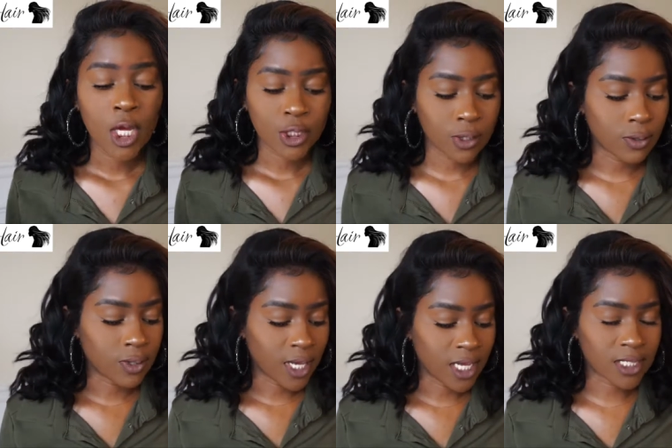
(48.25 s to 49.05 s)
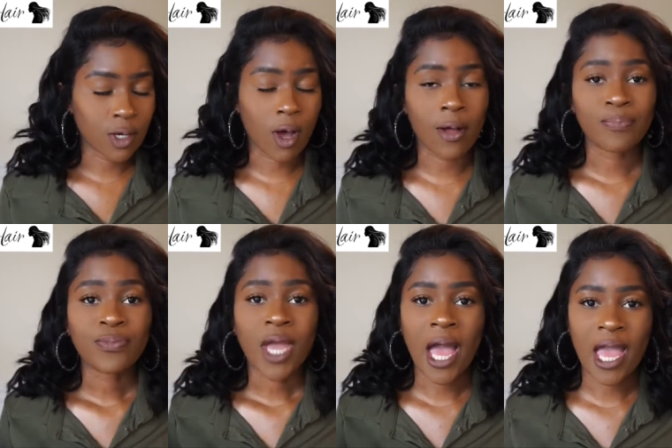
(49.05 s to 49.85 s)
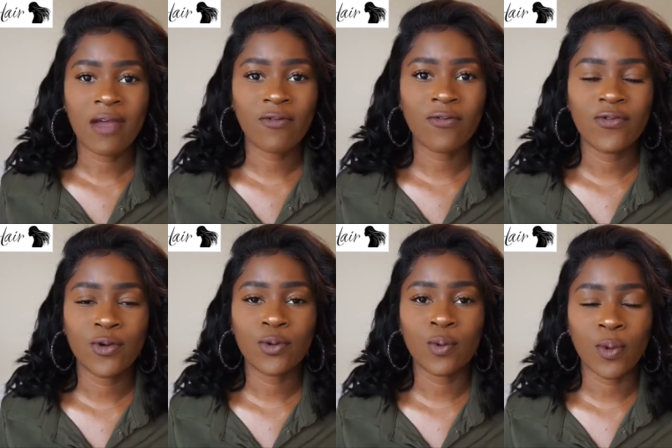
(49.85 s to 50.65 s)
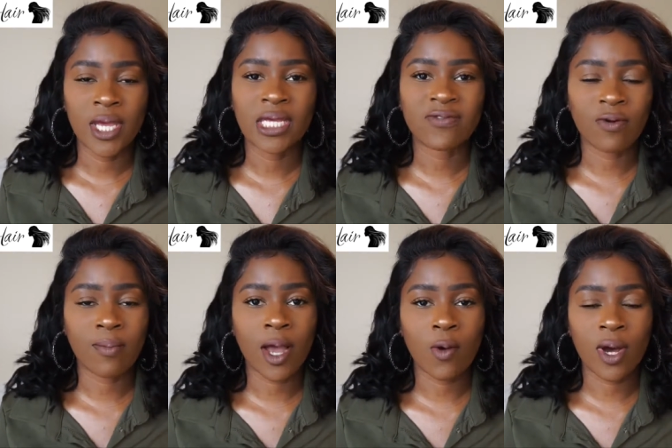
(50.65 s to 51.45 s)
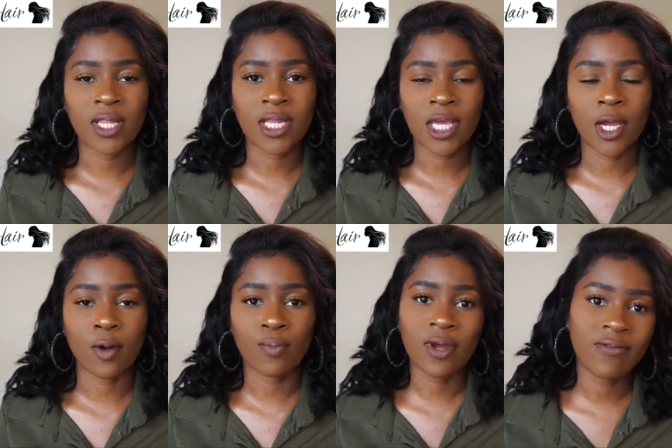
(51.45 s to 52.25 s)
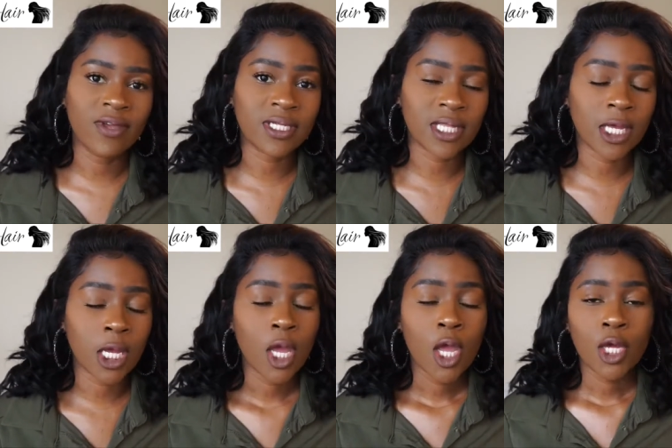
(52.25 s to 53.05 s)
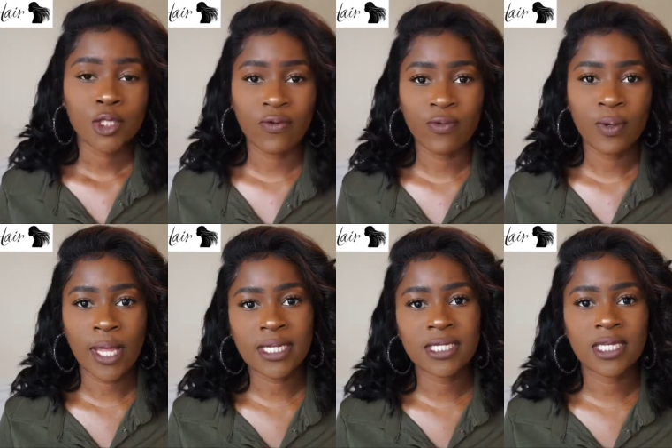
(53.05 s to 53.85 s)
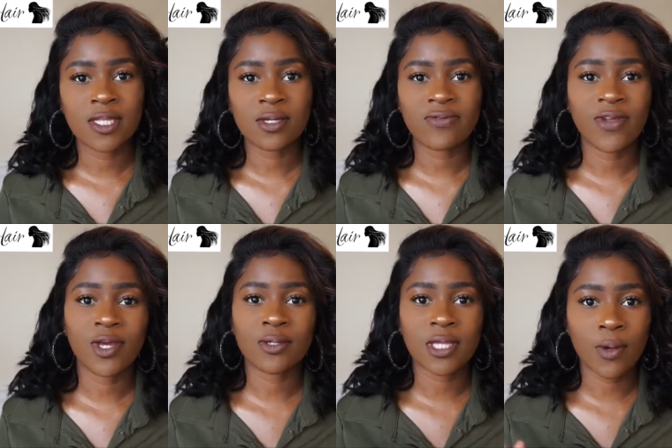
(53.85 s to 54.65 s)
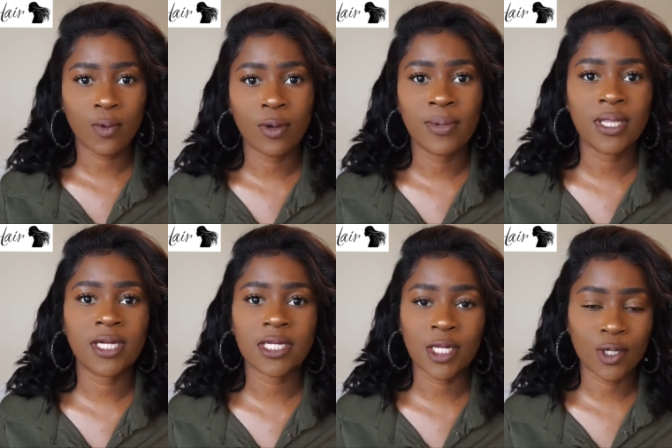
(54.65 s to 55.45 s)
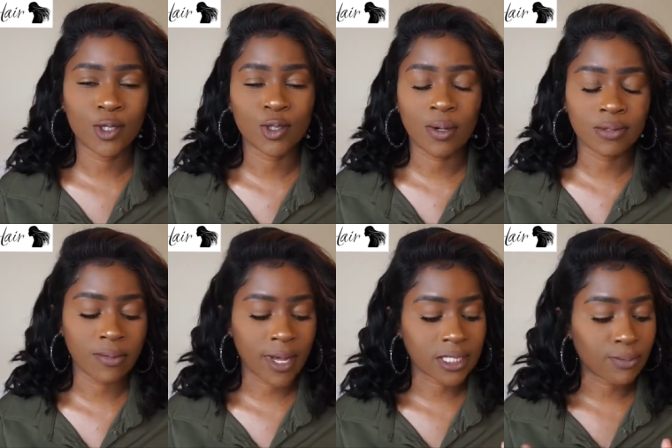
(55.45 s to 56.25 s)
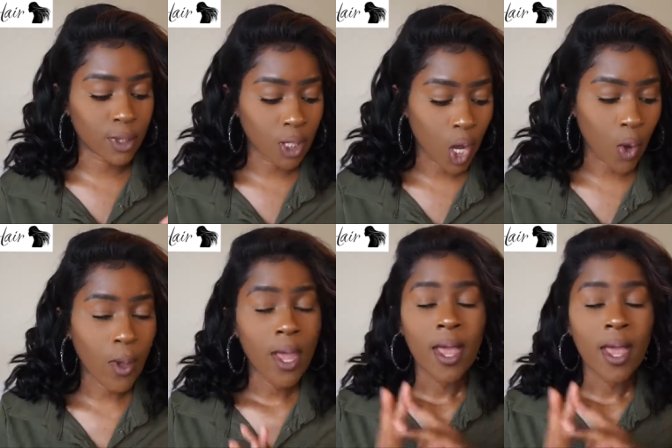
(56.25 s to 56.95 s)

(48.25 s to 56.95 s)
So yes, y'all, I have reviewed wigs from My Quality Hair previously, so if you would like to see those videos, they will be linked in the description box below.